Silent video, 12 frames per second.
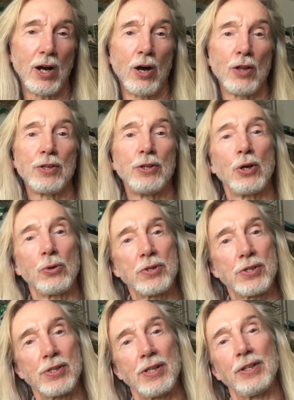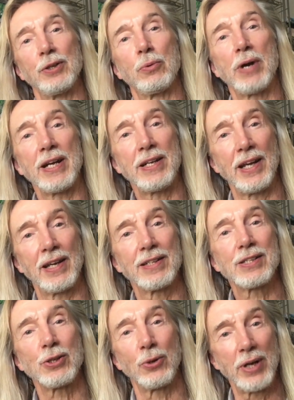All the notes in the right
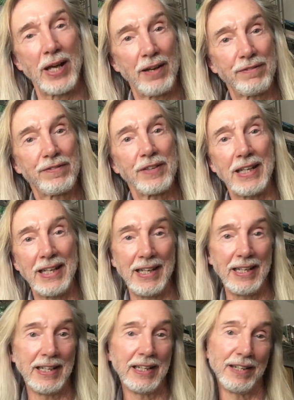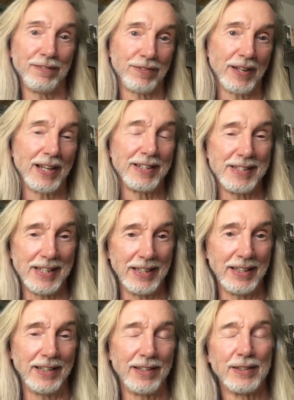hand, so F, E, E flat, D,